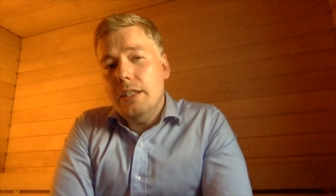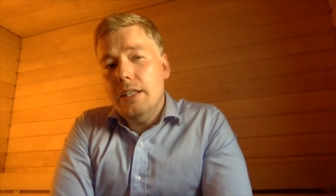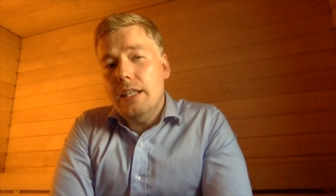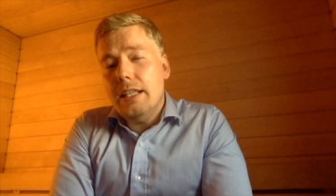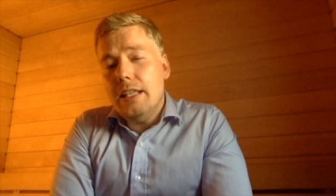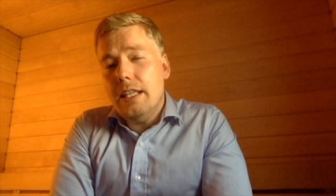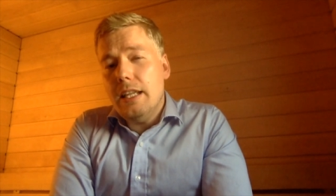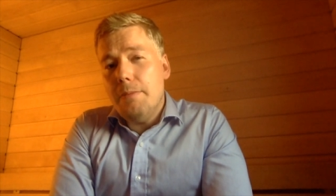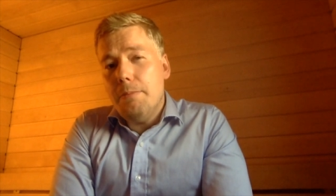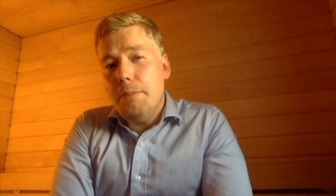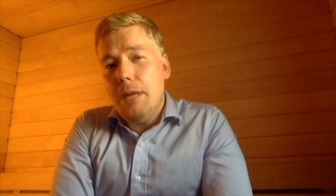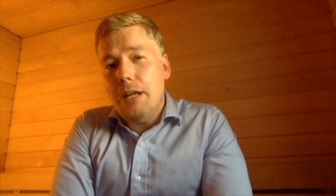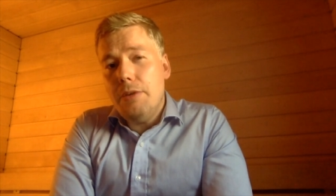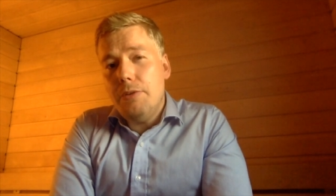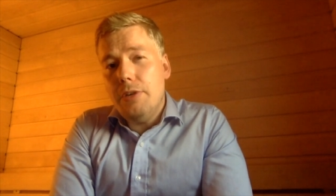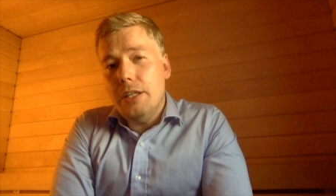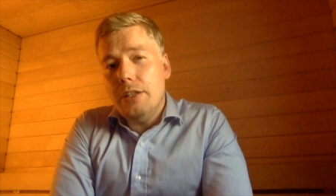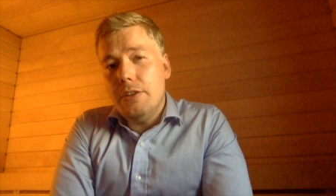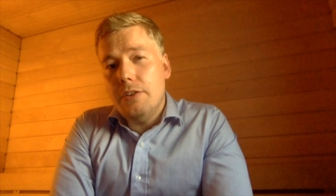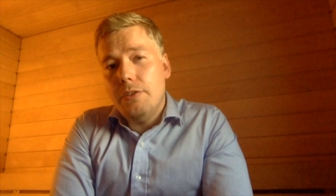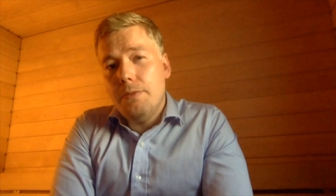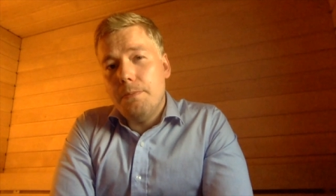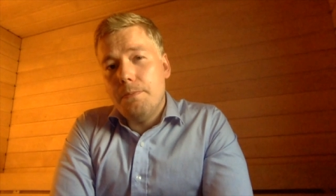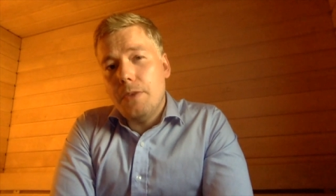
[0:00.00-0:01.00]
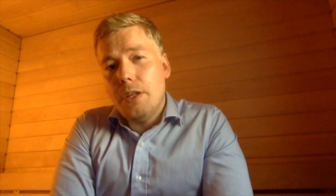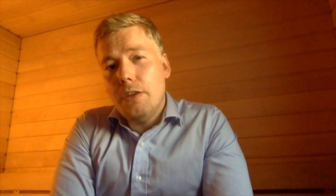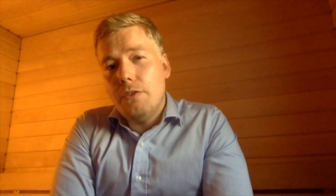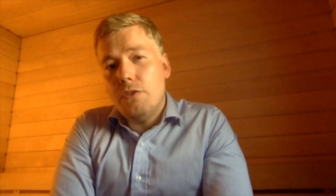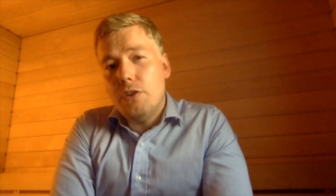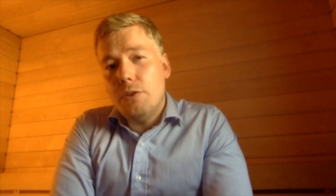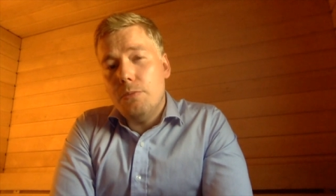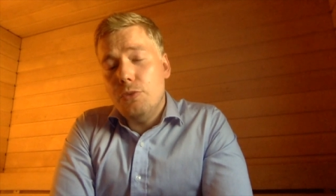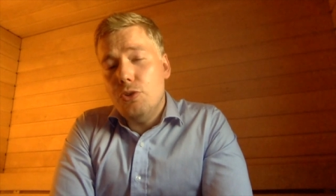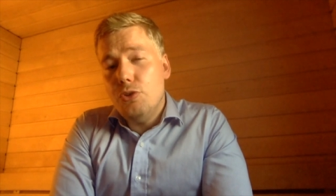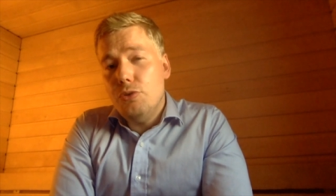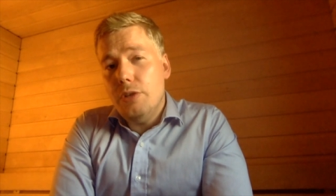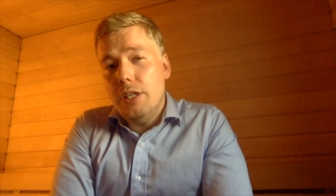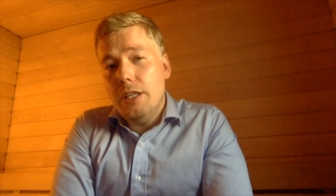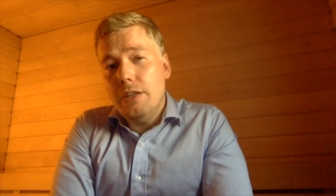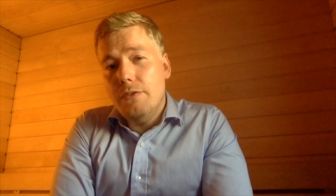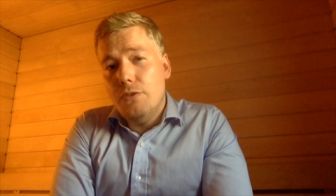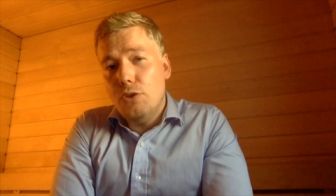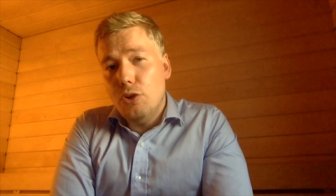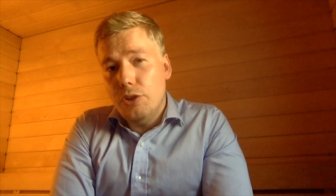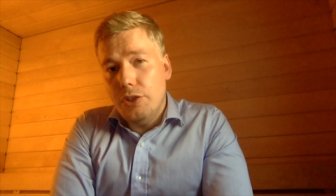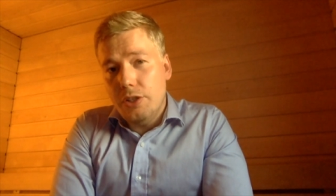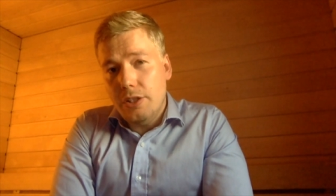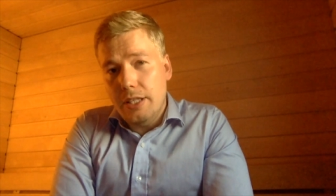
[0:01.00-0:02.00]
getting merit from
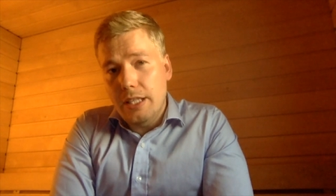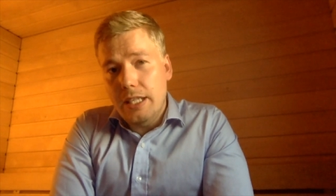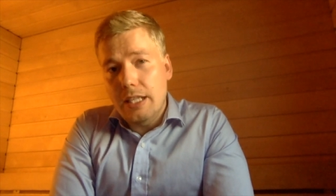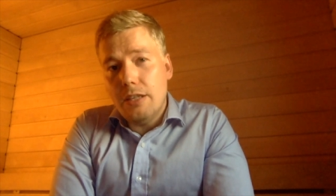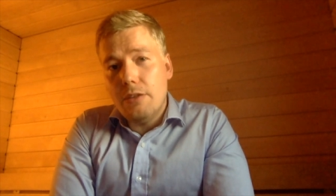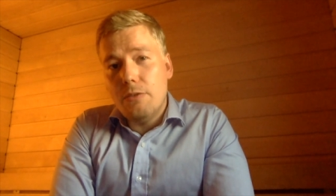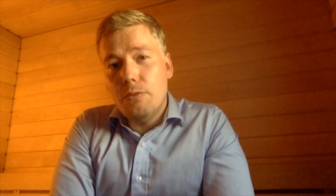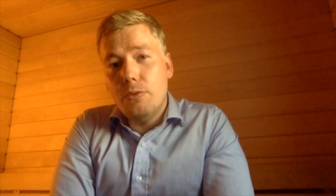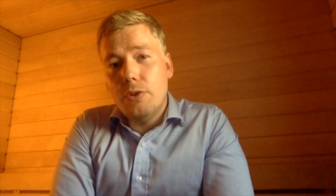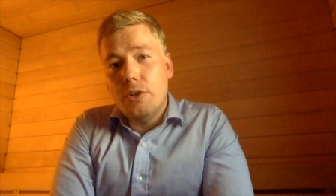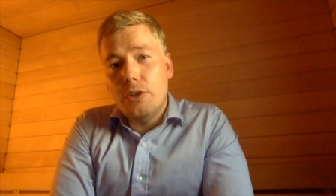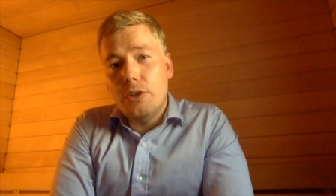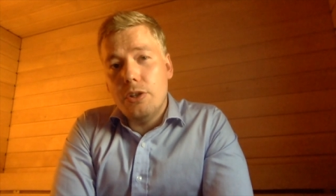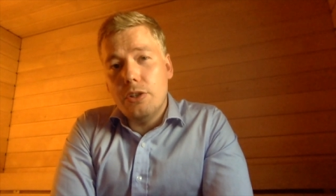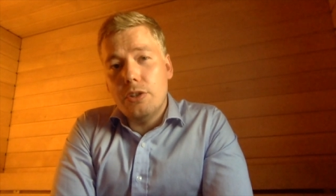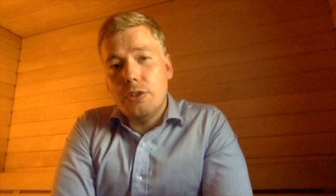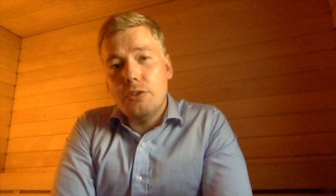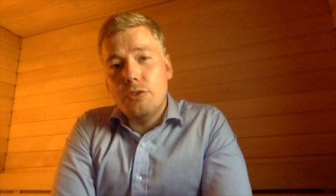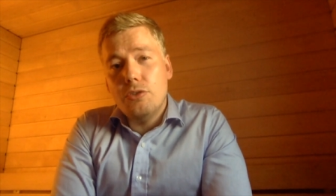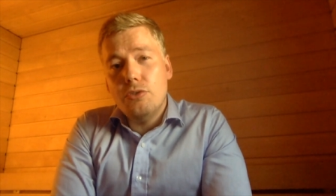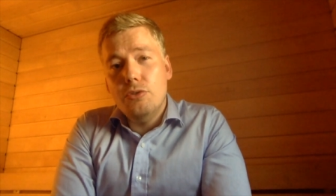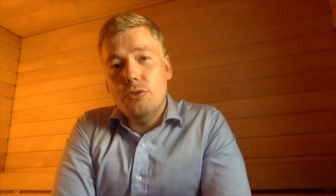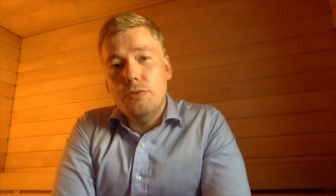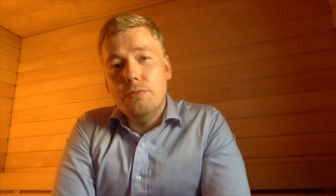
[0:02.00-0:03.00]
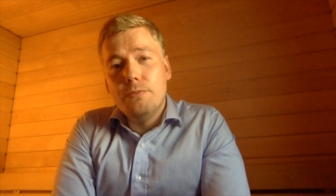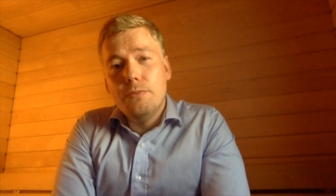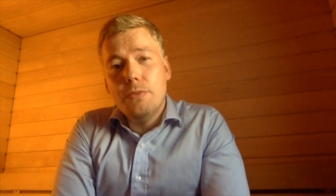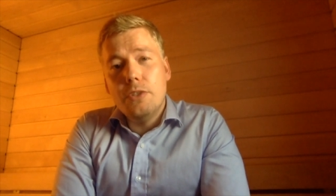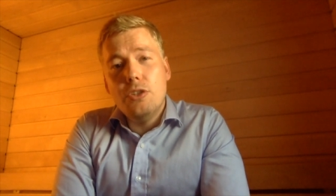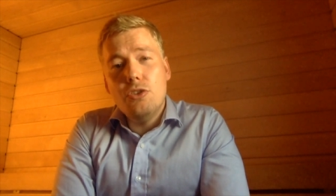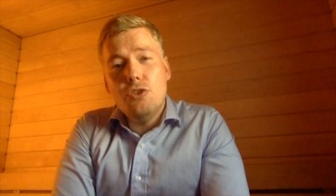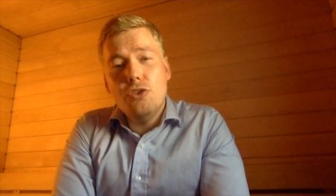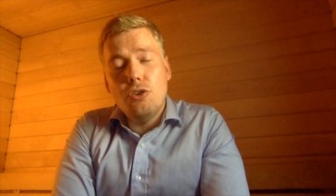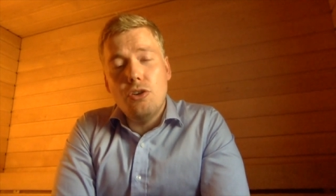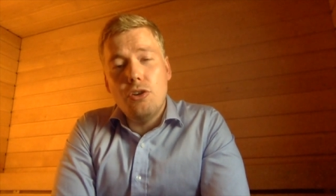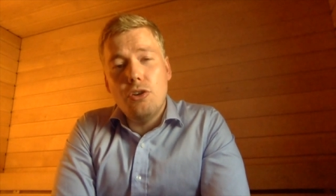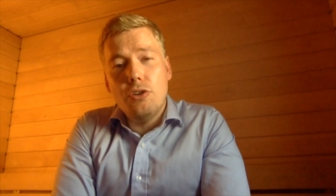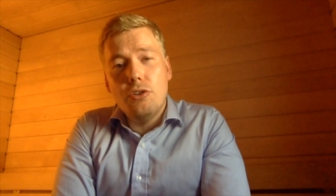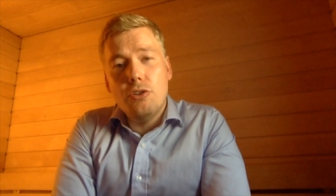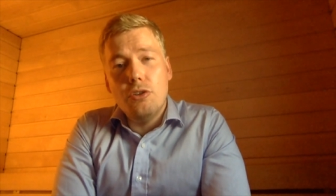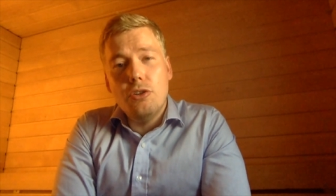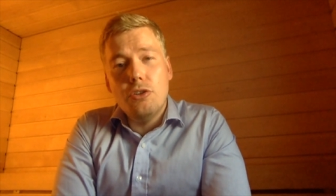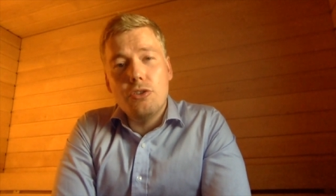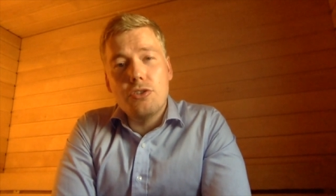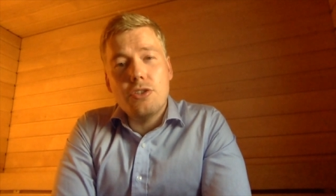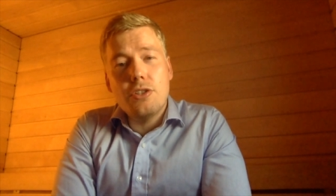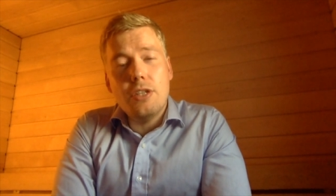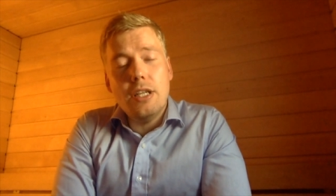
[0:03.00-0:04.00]
doing volunteer work to
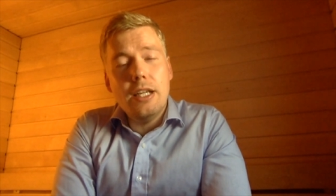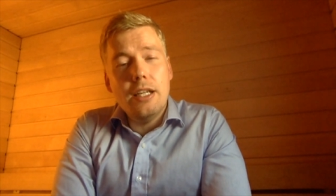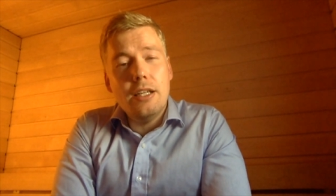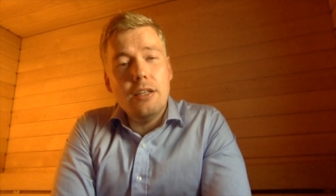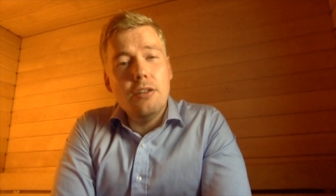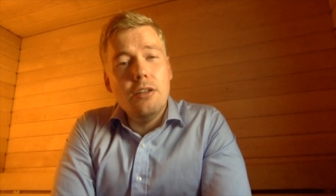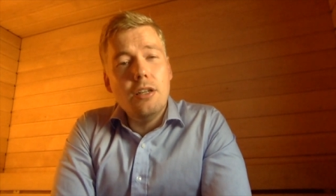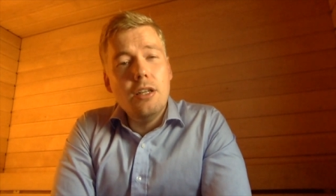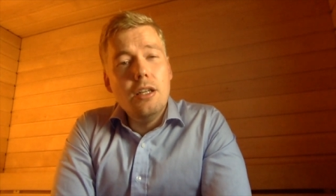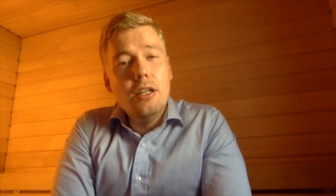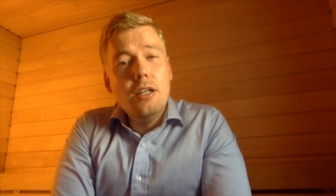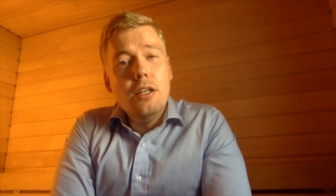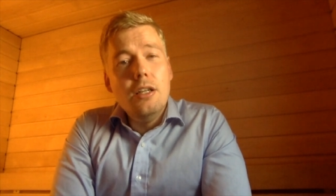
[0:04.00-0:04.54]
journals and